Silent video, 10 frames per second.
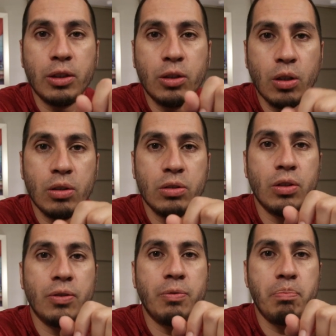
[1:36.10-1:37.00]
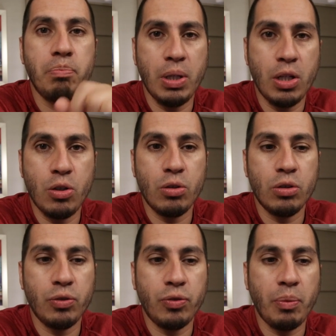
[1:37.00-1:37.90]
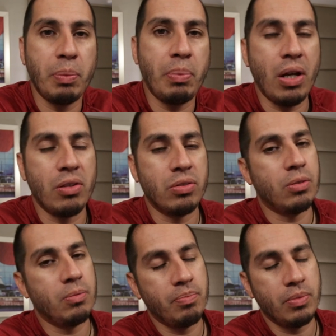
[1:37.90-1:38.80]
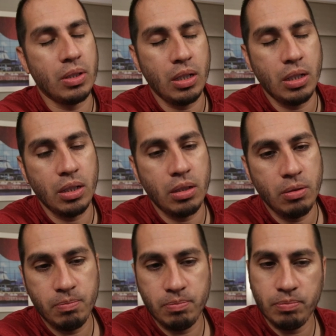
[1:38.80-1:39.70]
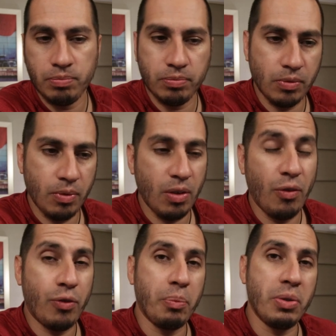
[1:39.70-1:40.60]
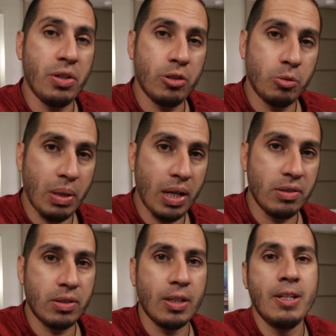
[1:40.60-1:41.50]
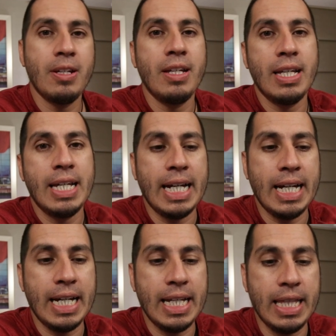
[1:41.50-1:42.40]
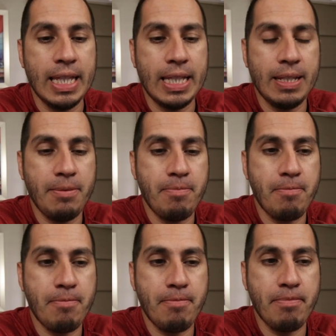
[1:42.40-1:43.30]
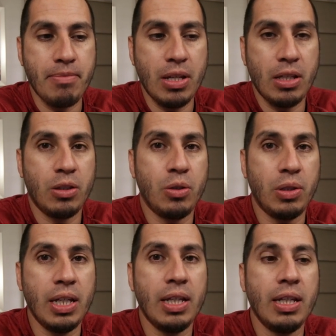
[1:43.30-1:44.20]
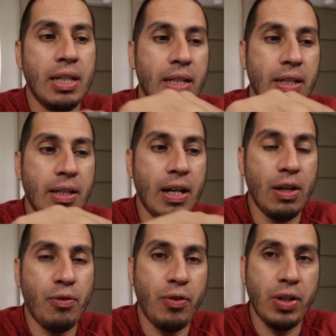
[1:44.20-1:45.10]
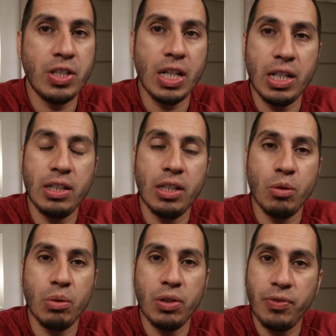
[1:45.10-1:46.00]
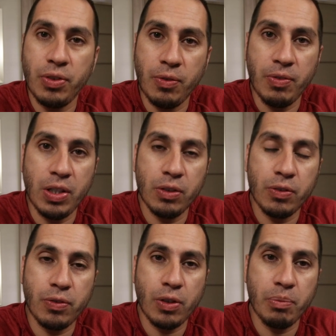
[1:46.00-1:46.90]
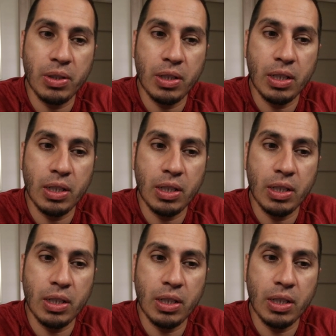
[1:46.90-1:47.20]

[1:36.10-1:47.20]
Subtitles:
tons of pictures from the past, like from years past. And today I finished editing one of the videos from